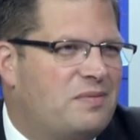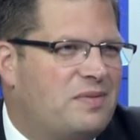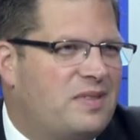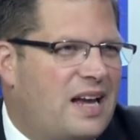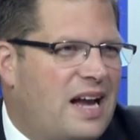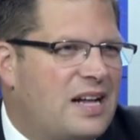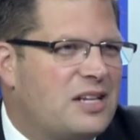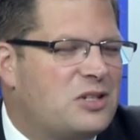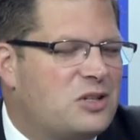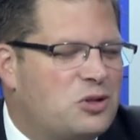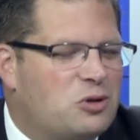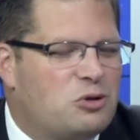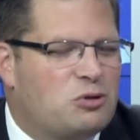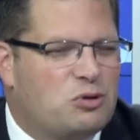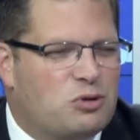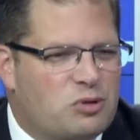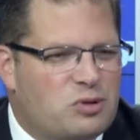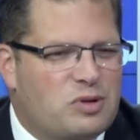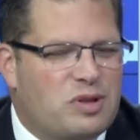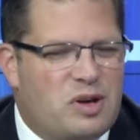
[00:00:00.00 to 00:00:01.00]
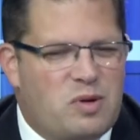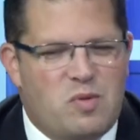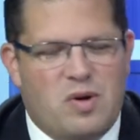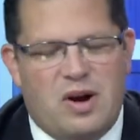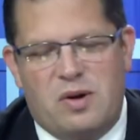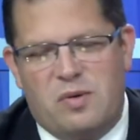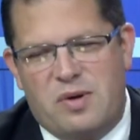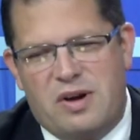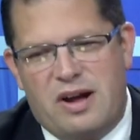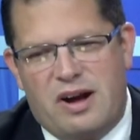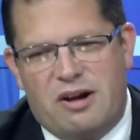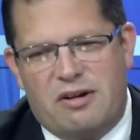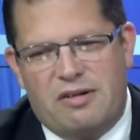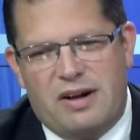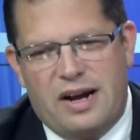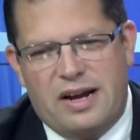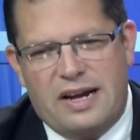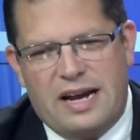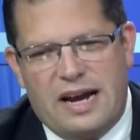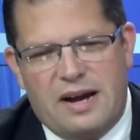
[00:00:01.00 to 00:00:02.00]
That's truly where we are
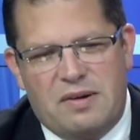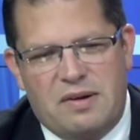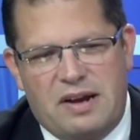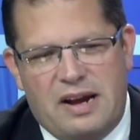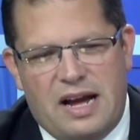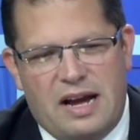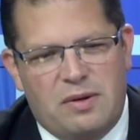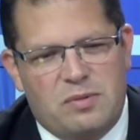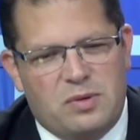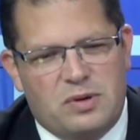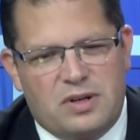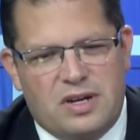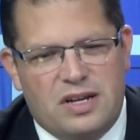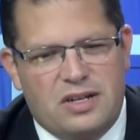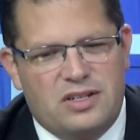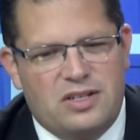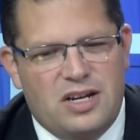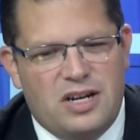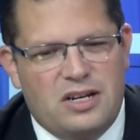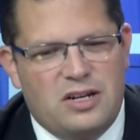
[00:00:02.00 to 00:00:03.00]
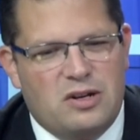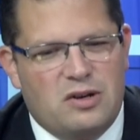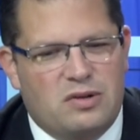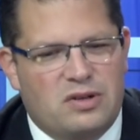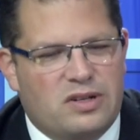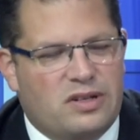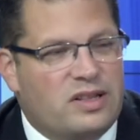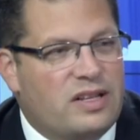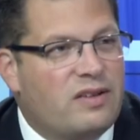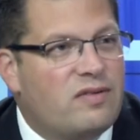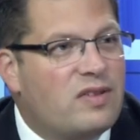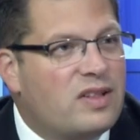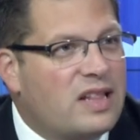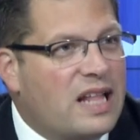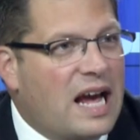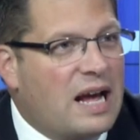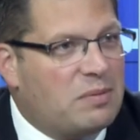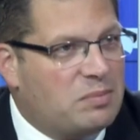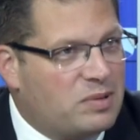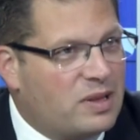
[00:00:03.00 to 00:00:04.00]
right now, and I will continue to live in
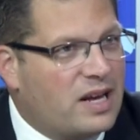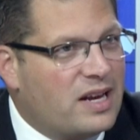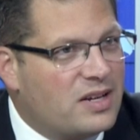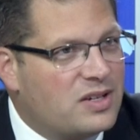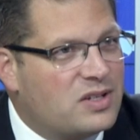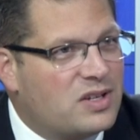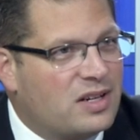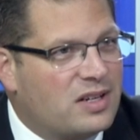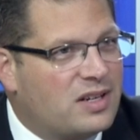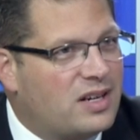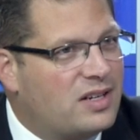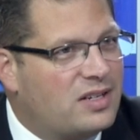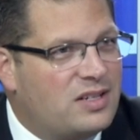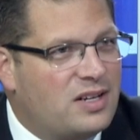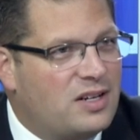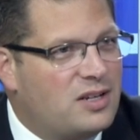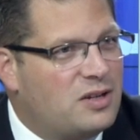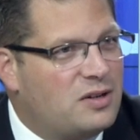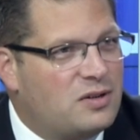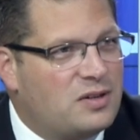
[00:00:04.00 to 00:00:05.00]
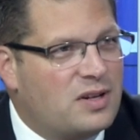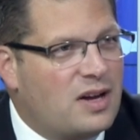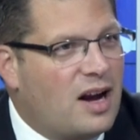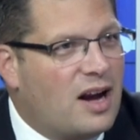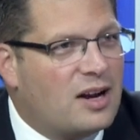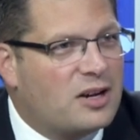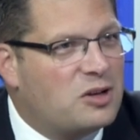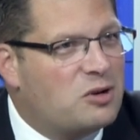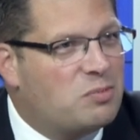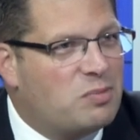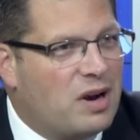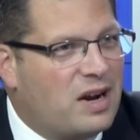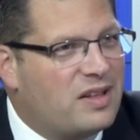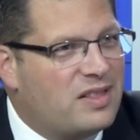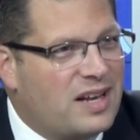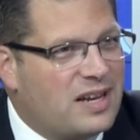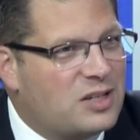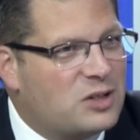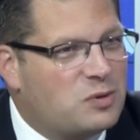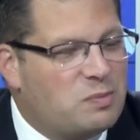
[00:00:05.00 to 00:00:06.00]
that place and continue to occupy
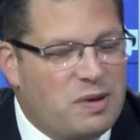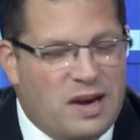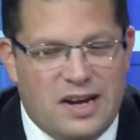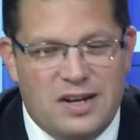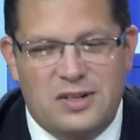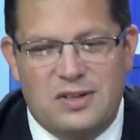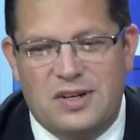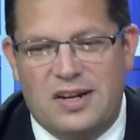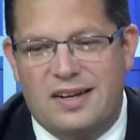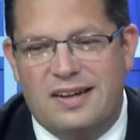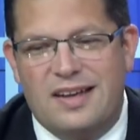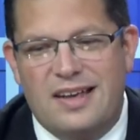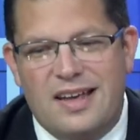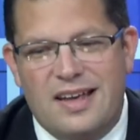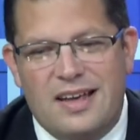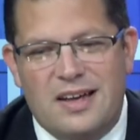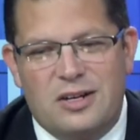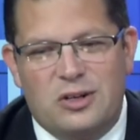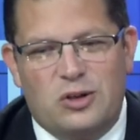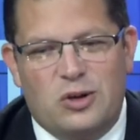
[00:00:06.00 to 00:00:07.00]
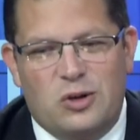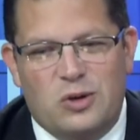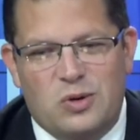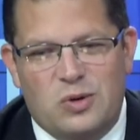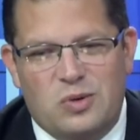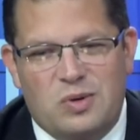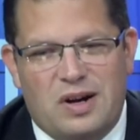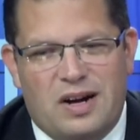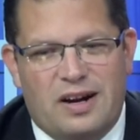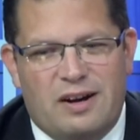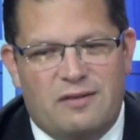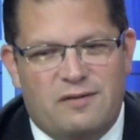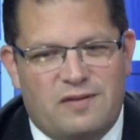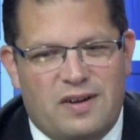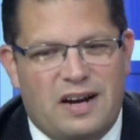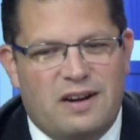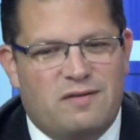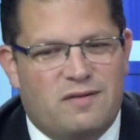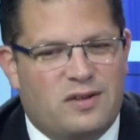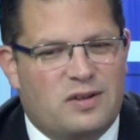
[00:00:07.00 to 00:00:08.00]
that space and to
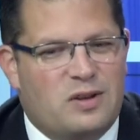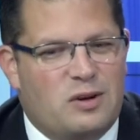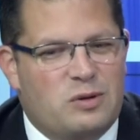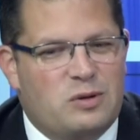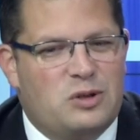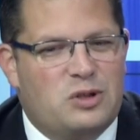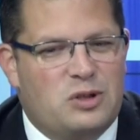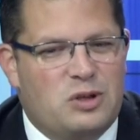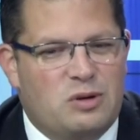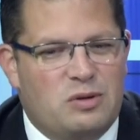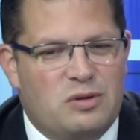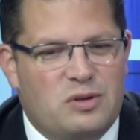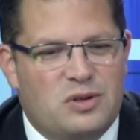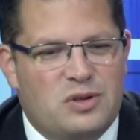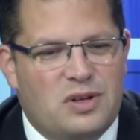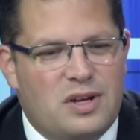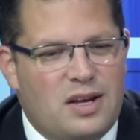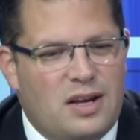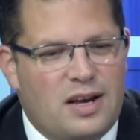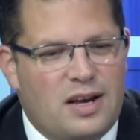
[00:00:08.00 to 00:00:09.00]
fight for those students